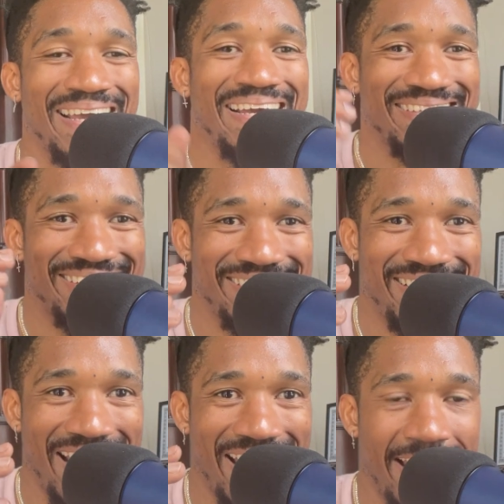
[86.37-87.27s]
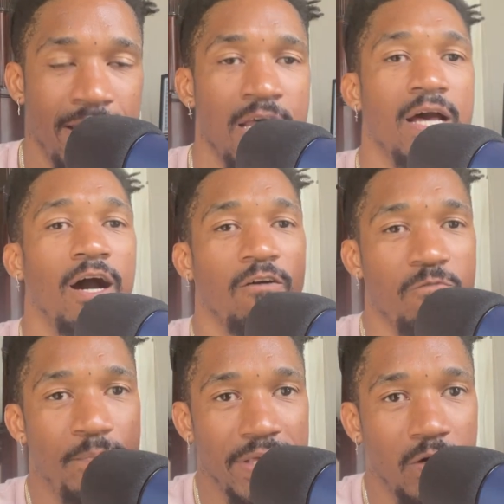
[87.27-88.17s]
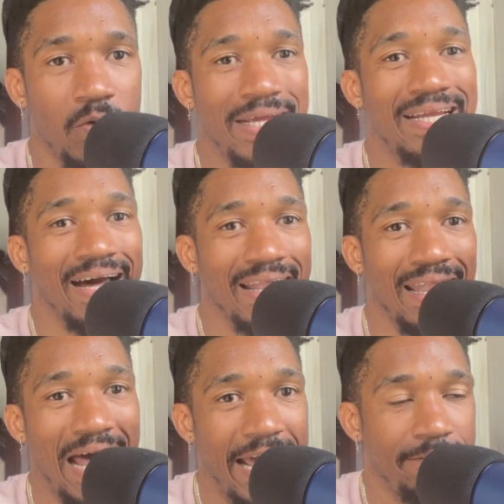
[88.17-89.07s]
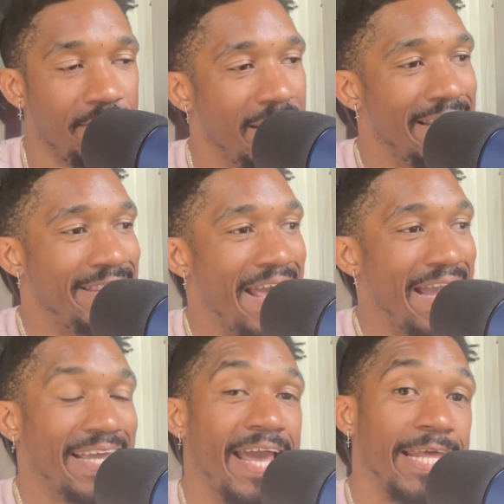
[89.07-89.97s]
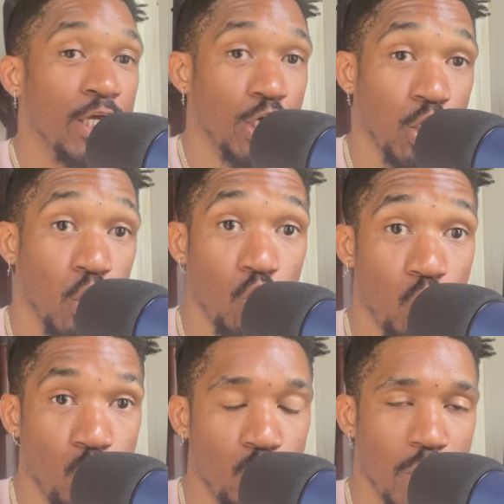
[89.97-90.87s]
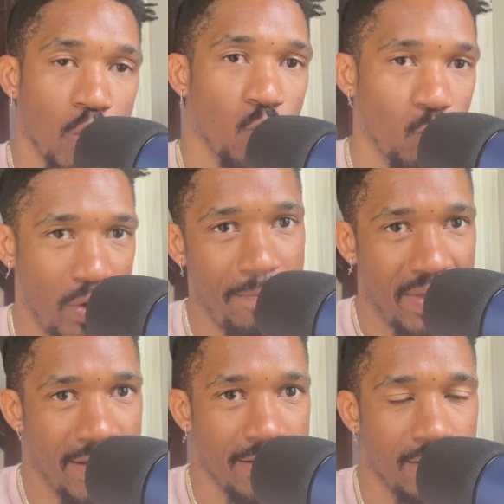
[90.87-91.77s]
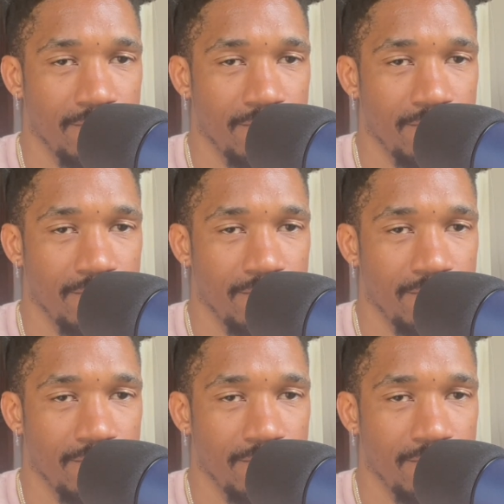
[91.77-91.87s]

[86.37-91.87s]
Instead of building a life that can include women,